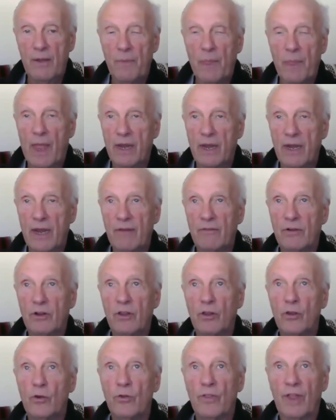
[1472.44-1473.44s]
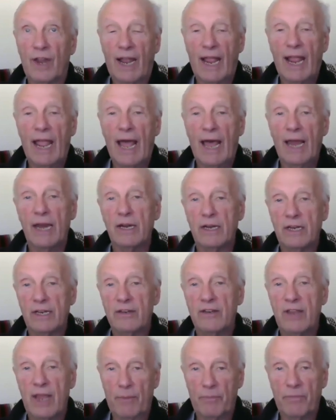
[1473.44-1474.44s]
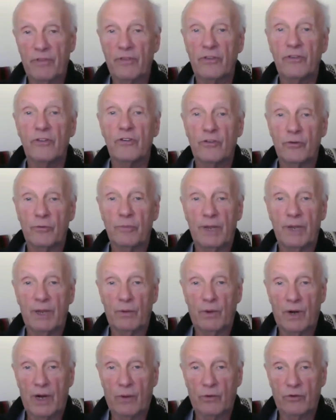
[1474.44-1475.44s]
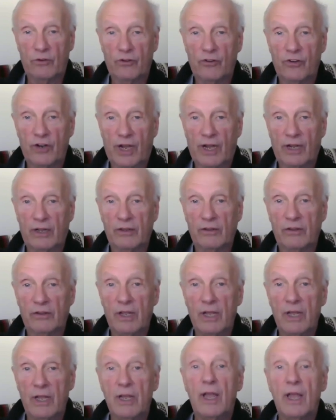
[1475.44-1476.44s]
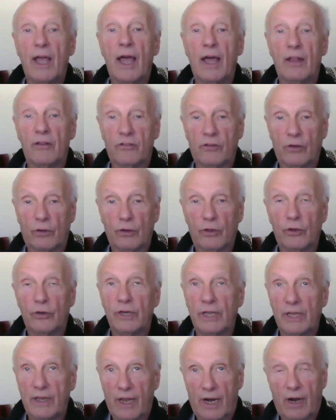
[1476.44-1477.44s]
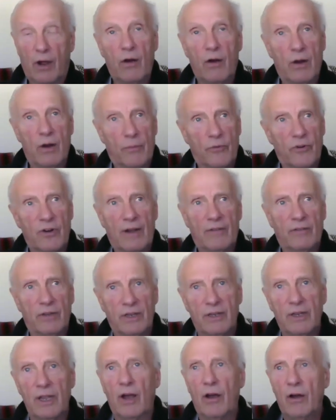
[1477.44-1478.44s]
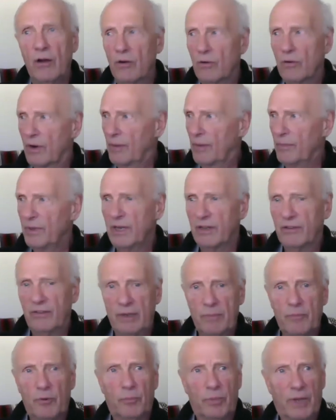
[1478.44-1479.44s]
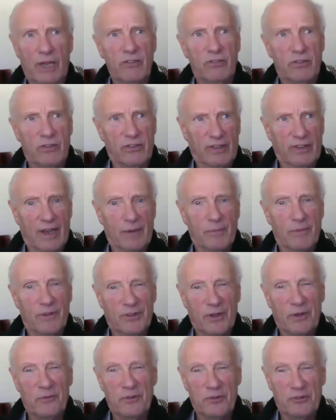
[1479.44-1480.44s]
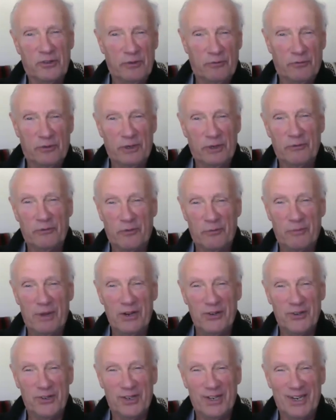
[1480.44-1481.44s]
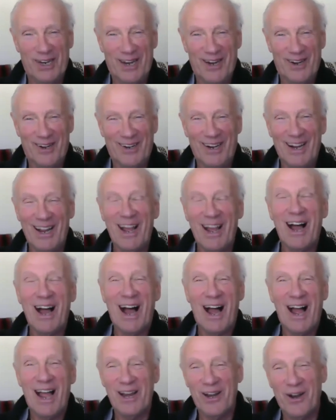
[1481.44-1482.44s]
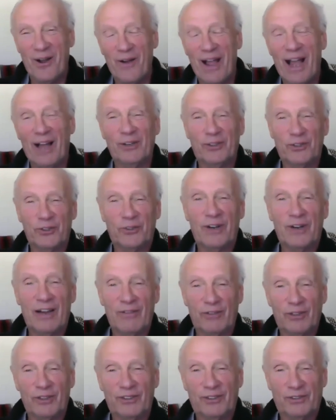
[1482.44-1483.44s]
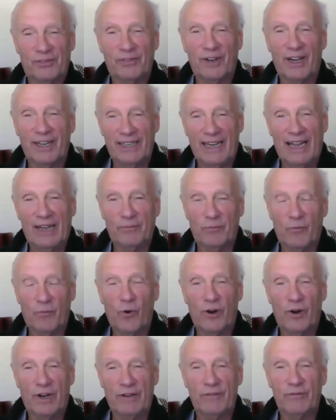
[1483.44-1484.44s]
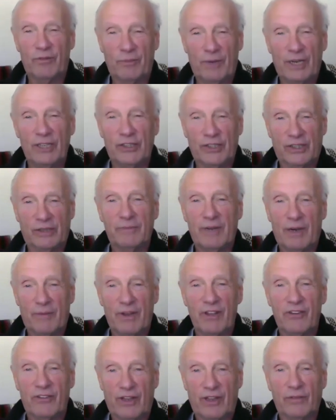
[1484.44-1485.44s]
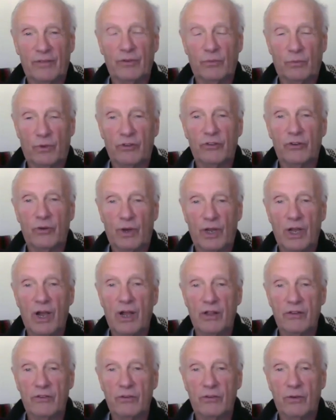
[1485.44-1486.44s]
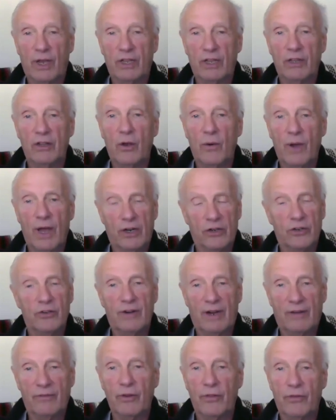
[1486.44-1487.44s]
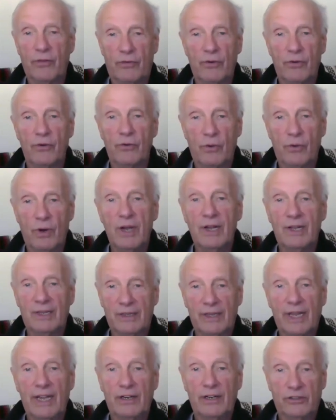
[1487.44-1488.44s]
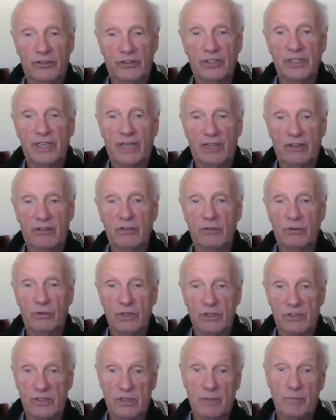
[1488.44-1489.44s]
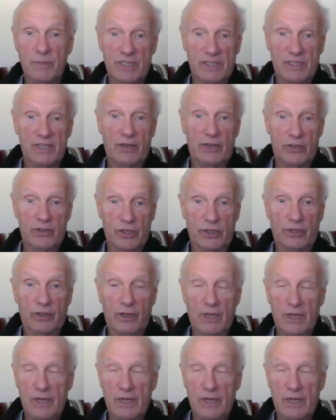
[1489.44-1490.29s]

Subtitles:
I never knew that I had any depths to me when I was a child. Mm-hmm. And so learning that, I'm in a deeper place inside of myself. There's different information in here. Mm-hmm. I know how to travel to find out more information about myself and what's going on. So I know how to travel through layers to get to some essential.